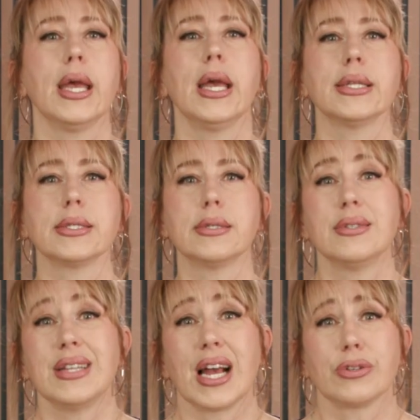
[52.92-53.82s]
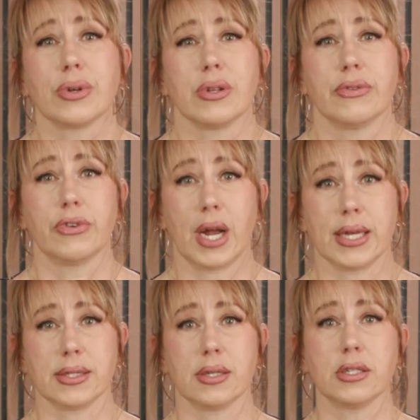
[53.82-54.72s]
It's natural for
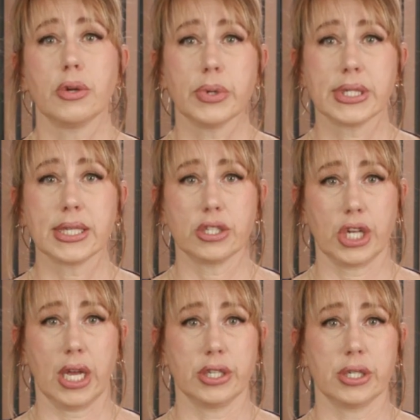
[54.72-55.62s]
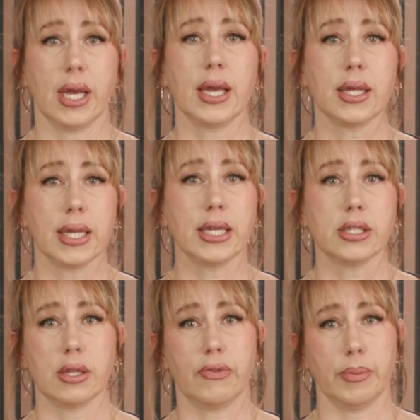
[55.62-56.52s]
us to resist change and cling
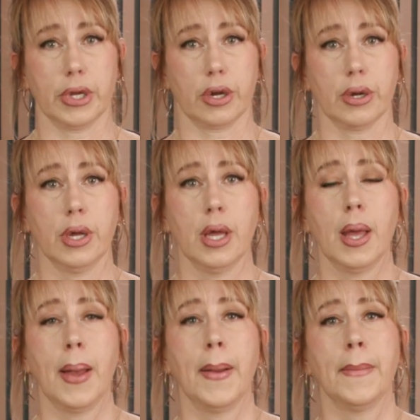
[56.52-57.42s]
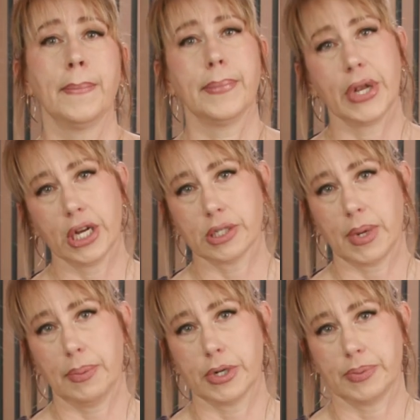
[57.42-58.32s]
to the familiar. But here's
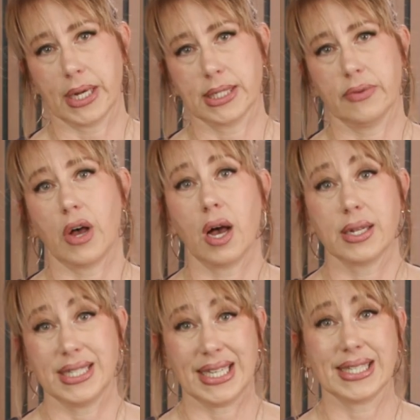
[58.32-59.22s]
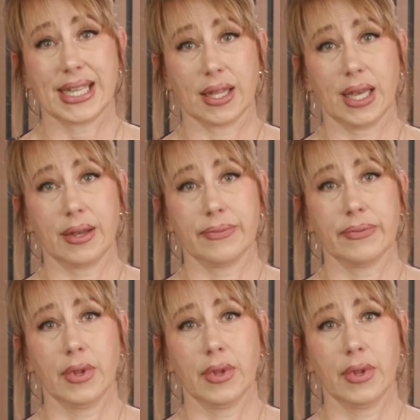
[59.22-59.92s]
my perspective on de-skilling.